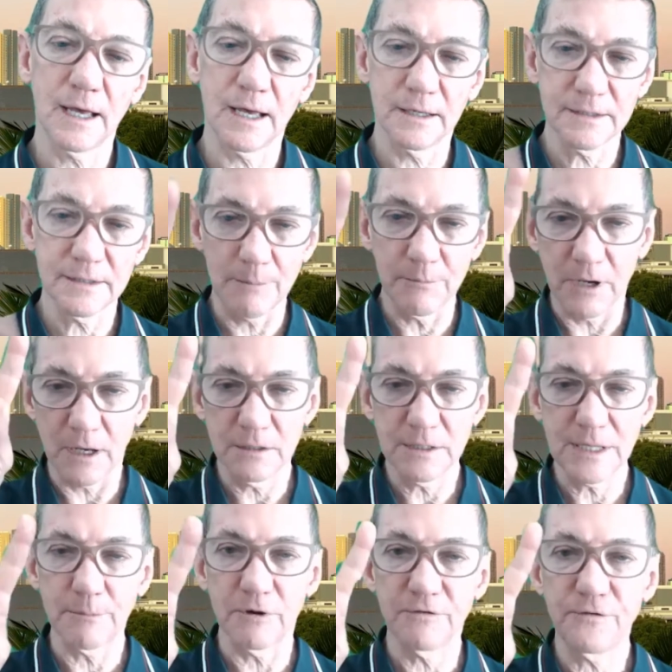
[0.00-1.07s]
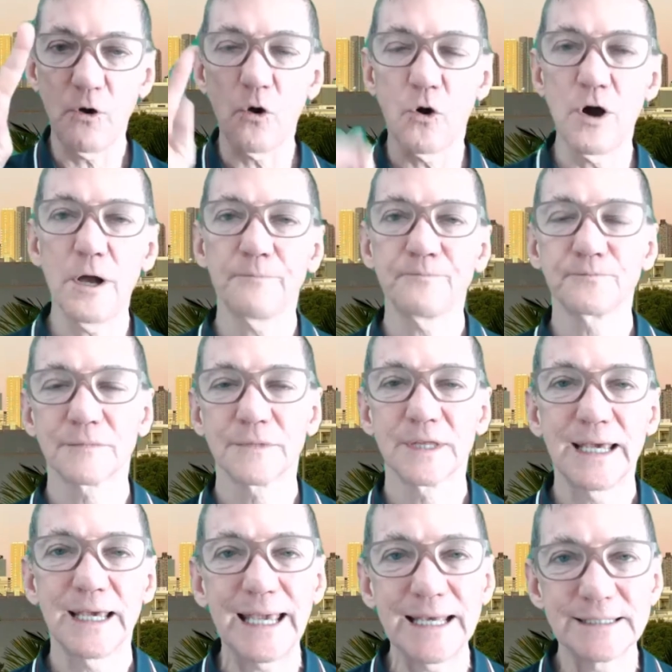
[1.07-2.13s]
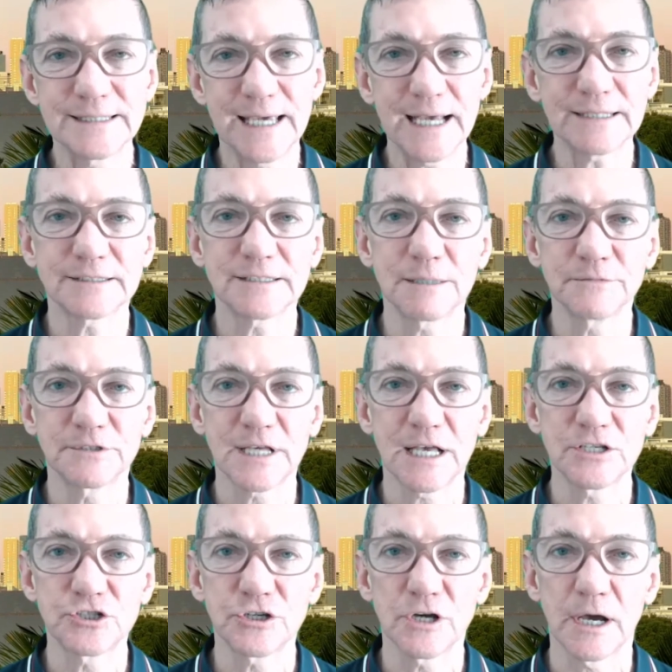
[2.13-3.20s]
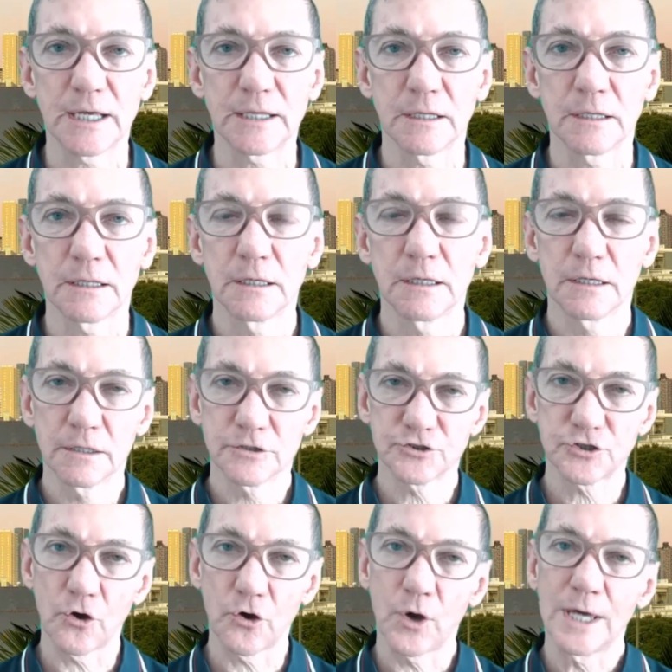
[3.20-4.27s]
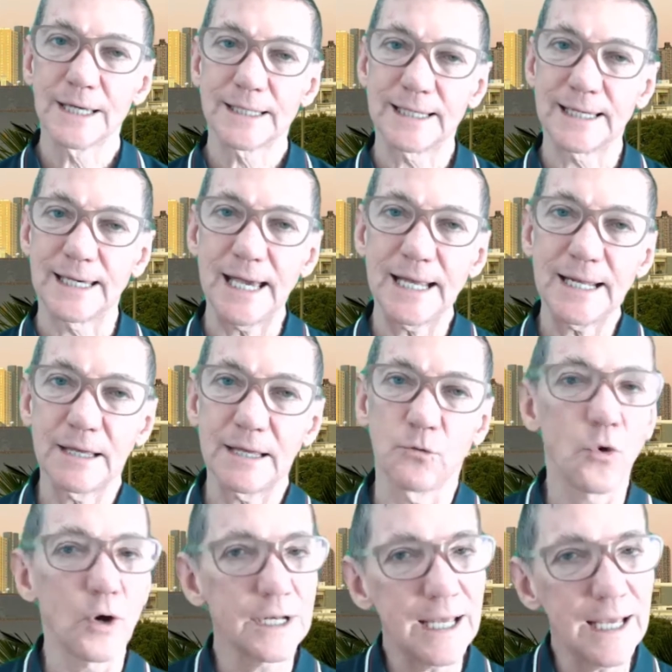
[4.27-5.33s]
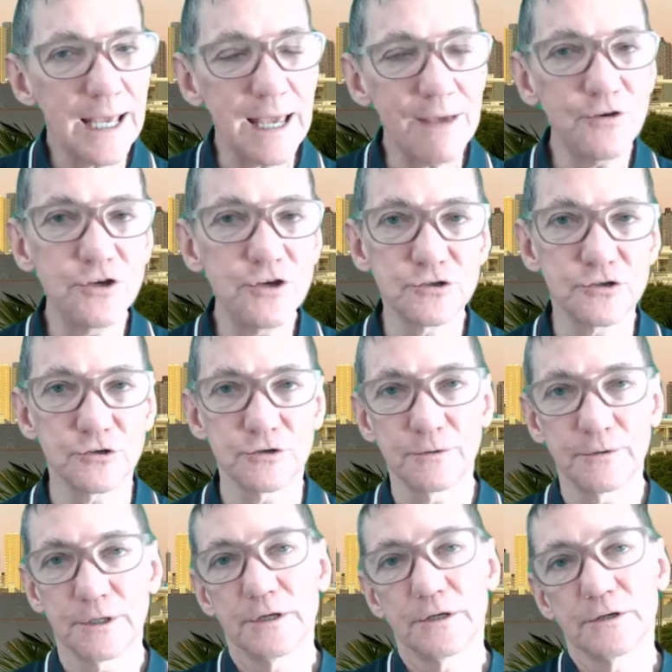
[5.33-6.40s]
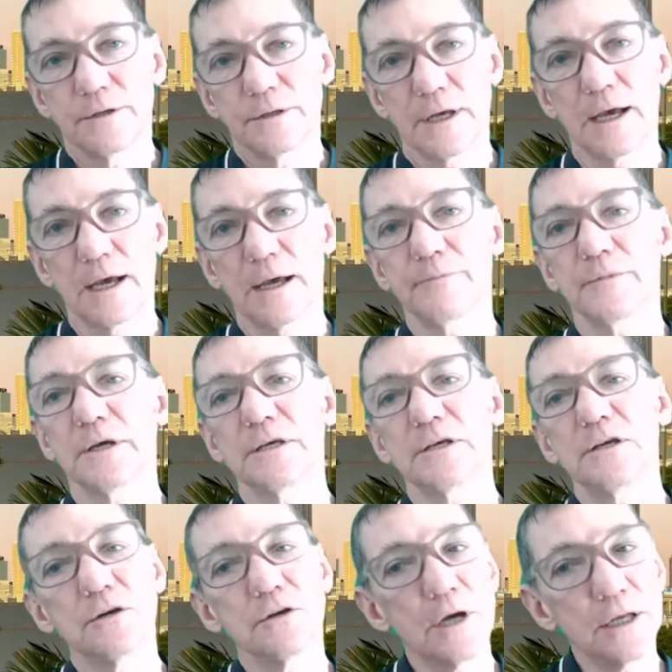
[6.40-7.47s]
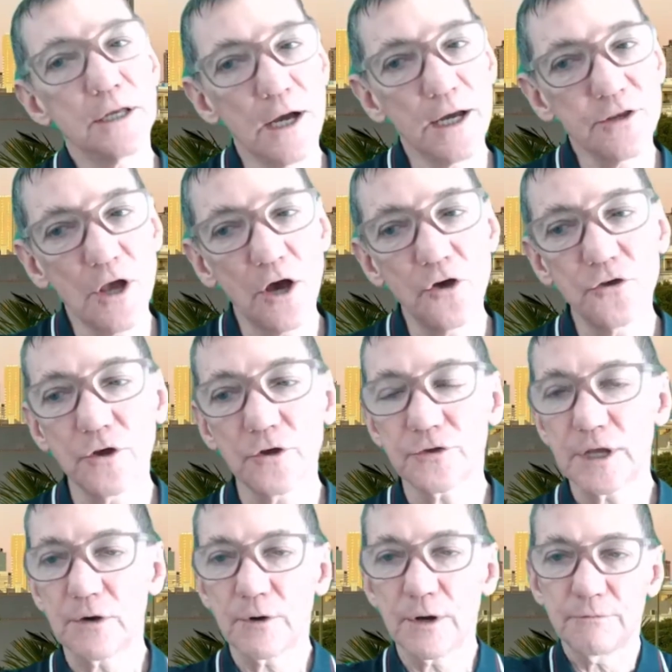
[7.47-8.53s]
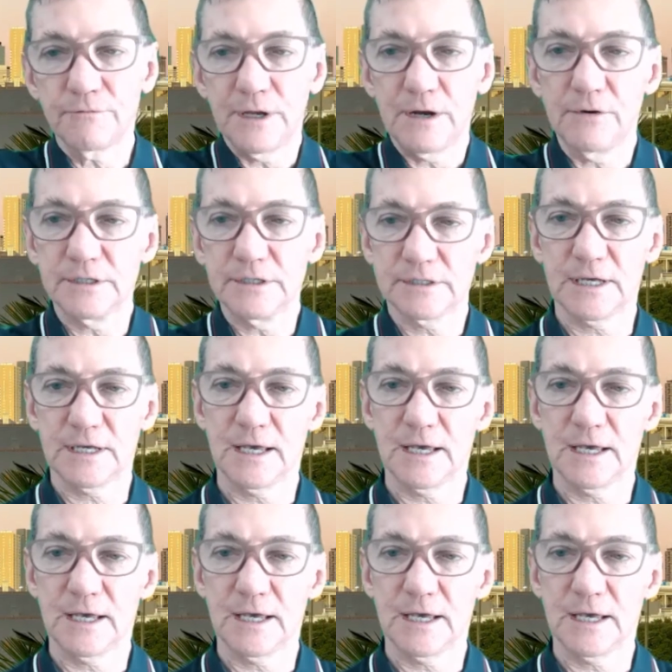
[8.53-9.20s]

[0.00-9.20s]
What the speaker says: Number four is get some sunshine. So get whatever you do. And I know that there are various